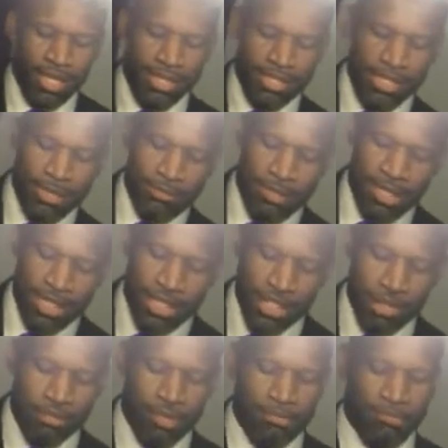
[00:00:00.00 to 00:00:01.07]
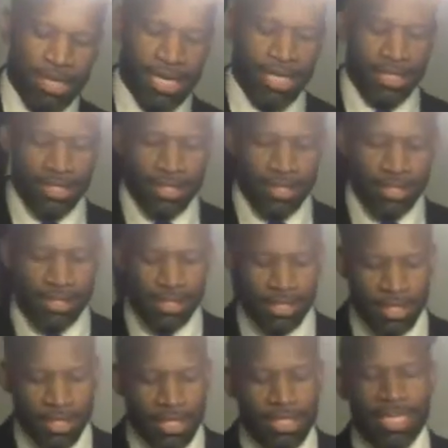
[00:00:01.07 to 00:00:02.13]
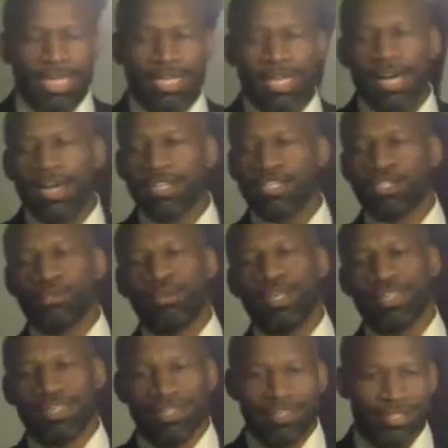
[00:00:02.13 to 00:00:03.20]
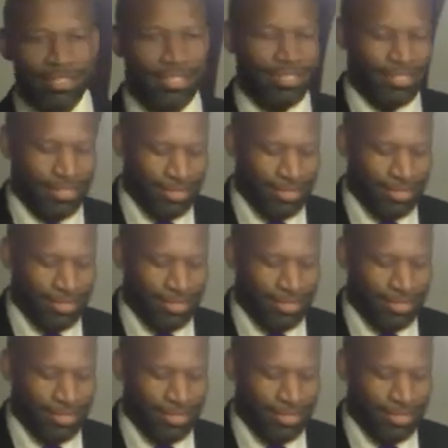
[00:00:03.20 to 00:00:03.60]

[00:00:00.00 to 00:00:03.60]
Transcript: is something that should remind us that God is with us.